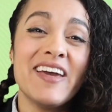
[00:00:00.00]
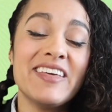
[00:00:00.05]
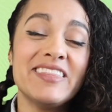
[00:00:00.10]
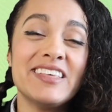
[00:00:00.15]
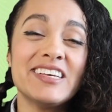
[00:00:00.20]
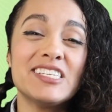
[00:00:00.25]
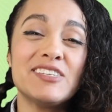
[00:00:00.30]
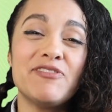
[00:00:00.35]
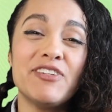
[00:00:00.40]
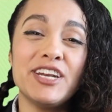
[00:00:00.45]
In
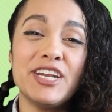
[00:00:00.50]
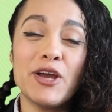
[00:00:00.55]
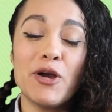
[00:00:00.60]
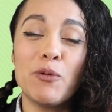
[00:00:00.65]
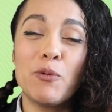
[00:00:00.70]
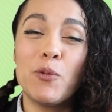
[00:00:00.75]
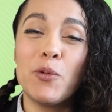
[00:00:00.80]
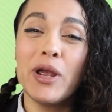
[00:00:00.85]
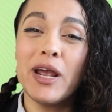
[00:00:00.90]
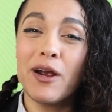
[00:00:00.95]
this video,
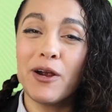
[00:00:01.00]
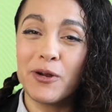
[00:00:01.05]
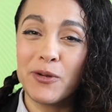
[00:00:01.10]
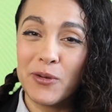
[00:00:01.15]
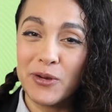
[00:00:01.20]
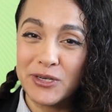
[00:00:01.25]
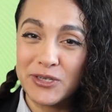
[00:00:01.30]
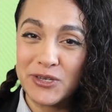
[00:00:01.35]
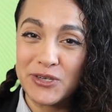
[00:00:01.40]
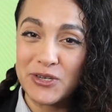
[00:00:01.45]
we are
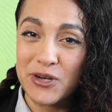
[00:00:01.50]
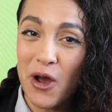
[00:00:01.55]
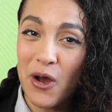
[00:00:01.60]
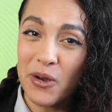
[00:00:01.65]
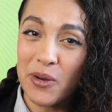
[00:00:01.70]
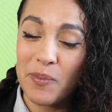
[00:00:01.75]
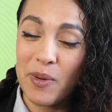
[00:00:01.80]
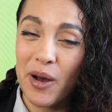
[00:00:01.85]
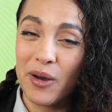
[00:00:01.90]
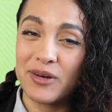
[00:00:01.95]
going to
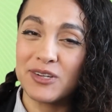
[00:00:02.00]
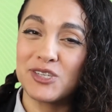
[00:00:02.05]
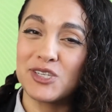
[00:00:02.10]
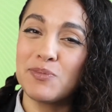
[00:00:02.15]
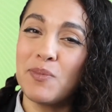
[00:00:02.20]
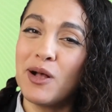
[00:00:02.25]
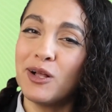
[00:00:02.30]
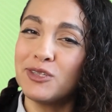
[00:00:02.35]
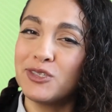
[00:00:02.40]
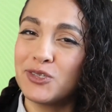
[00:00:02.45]
talk about a
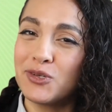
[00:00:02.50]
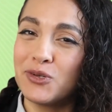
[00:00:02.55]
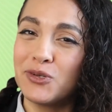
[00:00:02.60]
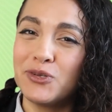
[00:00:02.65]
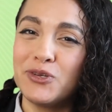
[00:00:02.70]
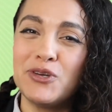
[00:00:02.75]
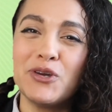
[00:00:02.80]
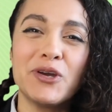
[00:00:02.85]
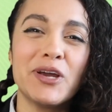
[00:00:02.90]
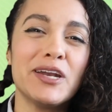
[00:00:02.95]
small
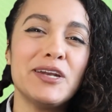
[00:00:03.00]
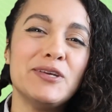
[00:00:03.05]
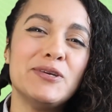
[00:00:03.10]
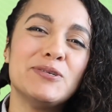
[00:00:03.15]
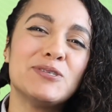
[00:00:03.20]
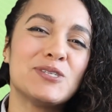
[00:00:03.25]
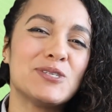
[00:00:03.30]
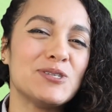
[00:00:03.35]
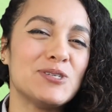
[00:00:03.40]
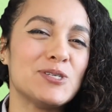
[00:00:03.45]
tool you can
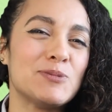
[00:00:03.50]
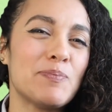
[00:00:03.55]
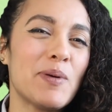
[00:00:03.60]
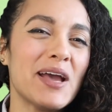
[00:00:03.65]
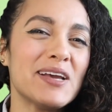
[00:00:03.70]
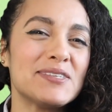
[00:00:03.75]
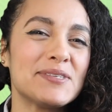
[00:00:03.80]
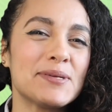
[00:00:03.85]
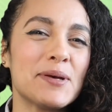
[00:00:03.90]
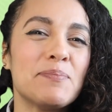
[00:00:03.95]
use to
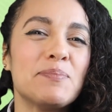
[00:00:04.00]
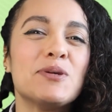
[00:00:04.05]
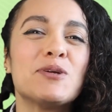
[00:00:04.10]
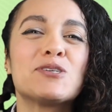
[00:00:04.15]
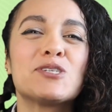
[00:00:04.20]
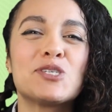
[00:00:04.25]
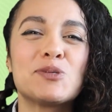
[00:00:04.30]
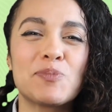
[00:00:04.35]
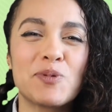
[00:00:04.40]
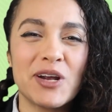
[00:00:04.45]
spice up your
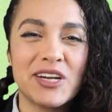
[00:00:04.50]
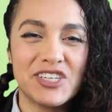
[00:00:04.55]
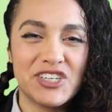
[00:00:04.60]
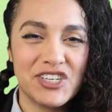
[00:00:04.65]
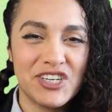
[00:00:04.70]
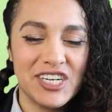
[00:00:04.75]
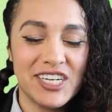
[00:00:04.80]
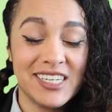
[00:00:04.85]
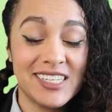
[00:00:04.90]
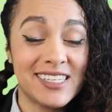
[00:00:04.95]

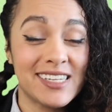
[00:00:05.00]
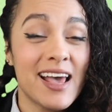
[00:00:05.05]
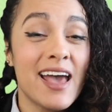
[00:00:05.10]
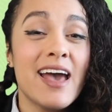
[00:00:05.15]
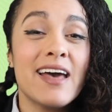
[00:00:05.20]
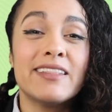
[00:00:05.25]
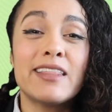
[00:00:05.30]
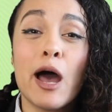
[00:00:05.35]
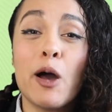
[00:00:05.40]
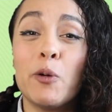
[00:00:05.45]
spreadsheets
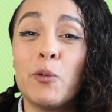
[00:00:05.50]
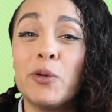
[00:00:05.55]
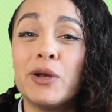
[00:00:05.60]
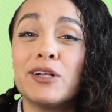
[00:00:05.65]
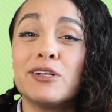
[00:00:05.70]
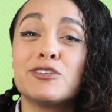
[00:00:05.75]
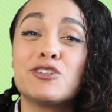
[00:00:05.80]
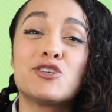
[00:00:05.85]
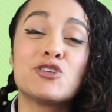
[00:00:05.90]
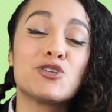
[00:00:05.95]
that
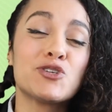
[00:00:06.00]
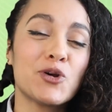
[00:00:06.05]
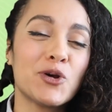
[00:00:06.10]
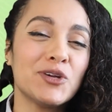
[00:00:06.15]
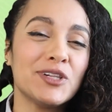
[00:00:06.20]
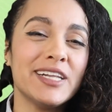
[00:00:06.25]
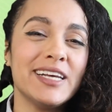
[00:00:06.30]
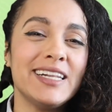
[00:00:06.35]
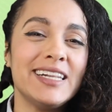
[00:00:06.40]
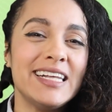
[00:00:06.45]
will
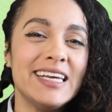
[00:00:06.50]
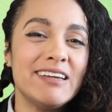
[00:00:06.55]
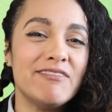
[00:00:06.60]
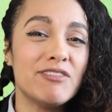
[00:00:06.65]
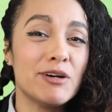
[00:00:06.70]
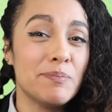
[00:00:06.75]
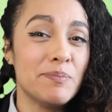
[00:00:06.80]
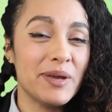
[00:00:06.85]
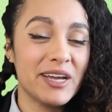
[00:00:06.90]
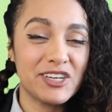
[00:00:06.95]
surely leave
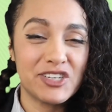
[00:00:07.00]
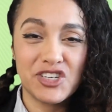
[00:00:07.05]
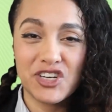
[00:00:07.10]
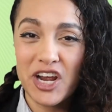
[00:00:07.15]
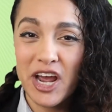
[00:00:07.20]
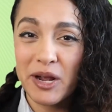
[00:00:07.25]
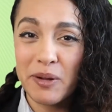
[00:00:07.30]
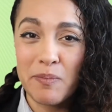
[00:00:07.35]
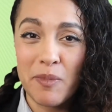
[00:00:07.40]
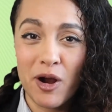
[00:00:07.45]
a big
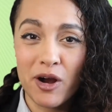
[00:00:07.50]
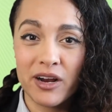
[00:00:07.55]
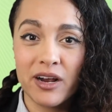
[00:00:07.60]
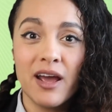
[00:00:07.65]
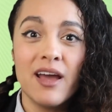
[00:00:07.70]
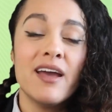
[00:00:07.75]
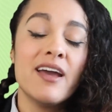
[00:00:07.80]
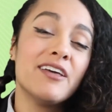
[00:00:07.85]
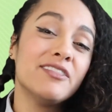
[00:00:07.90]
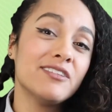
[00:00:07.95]
check
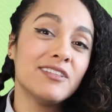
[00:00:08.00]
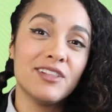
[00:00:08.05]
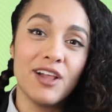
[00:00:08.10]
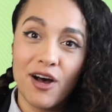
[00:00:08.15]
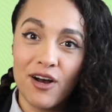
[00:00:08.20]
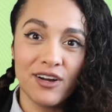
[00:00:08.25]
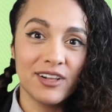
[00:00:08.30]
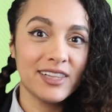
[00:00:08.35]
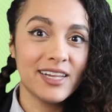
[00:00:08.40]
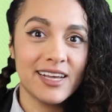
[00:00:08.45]
mark in the
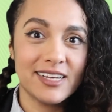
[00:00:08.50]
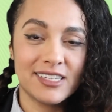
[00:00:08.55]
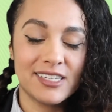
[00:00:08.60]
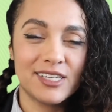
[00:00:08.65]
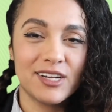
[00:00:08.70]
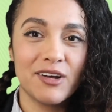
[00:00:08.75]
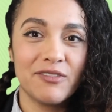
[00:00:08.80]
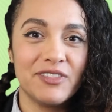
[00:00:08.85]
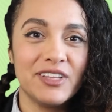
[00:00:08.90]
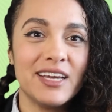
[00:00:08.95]
long
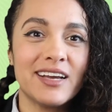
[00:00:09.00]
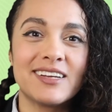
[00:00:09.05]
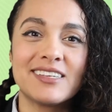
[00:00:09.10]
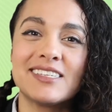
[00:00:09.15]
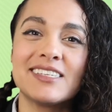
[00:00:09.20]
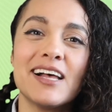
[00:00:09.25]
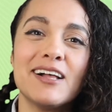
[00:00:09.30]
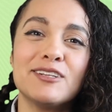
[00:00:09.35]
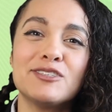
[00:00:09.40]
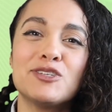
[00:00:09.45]
list of the
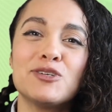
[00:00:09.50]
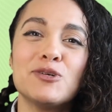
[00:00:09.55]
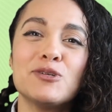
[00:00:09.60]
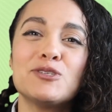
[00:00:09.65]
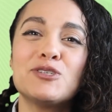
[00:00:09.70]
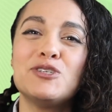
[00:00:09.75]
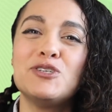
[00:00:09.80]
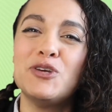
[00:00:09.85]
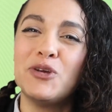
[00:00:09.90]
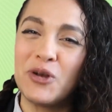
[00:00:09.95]
Excel
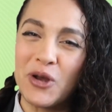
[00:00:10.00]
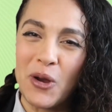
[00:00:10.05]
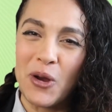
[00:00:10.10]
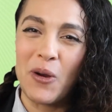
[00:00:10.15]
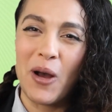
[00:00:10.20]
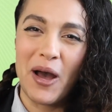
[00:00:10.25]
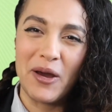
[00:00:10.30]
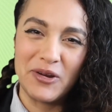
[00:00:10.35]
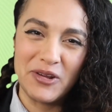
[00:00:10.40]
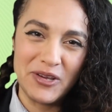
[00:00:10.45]
tools you know
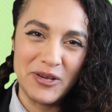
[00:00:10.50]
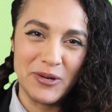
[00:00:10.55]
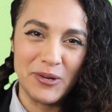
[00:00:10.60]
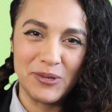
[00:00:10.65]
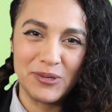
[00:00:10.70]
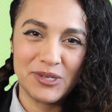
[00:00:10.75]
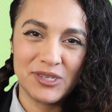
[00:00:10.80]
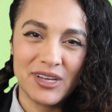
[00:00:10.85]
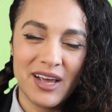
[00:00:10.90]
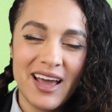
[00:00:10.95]
how to
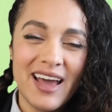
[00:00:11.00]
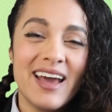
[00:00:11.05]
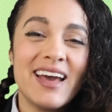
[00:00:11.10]
use.